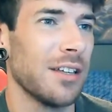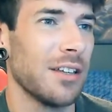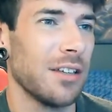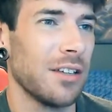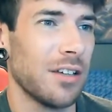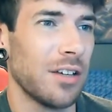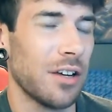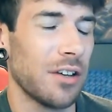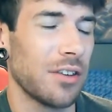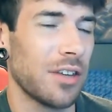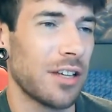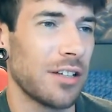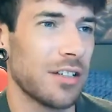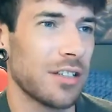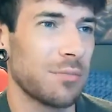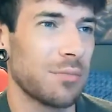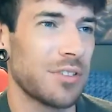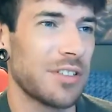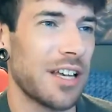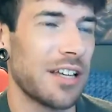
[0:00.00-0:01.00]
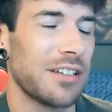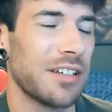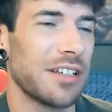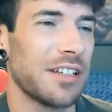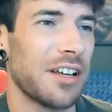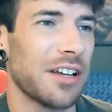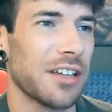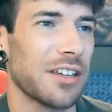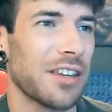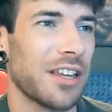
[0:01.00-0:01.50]
they're just pretending
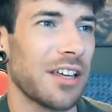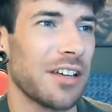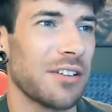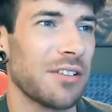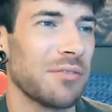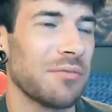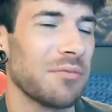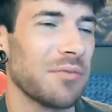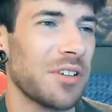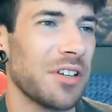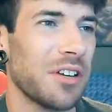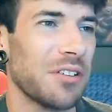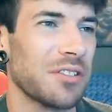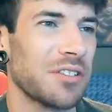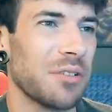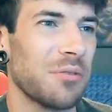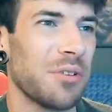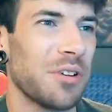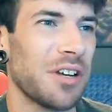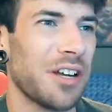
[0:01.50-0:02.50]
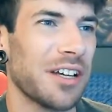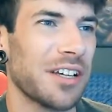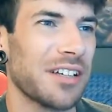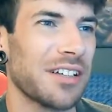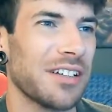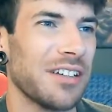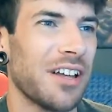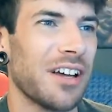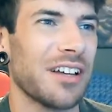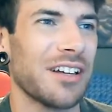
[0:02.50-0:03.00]
like someone like
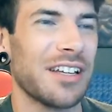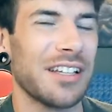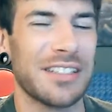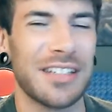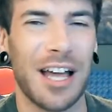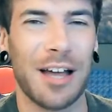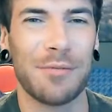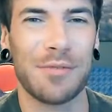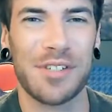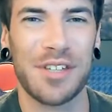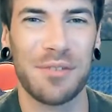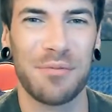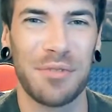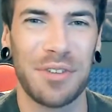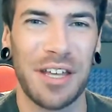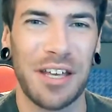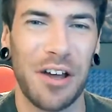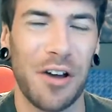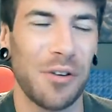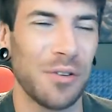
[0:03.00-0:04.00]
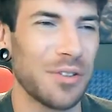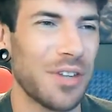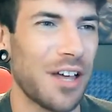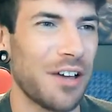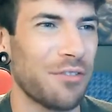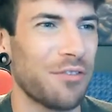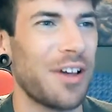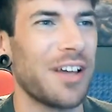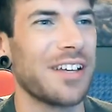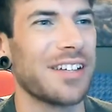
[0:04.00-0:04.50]
lightly taps them and they hold their
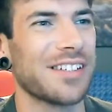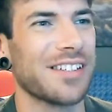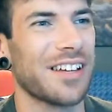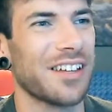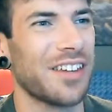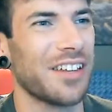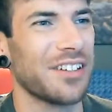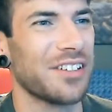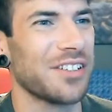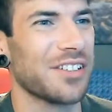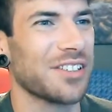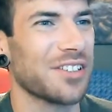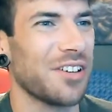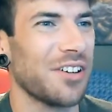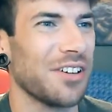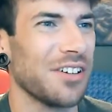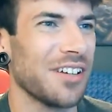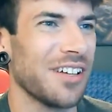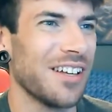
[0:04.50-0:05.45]
face like they just got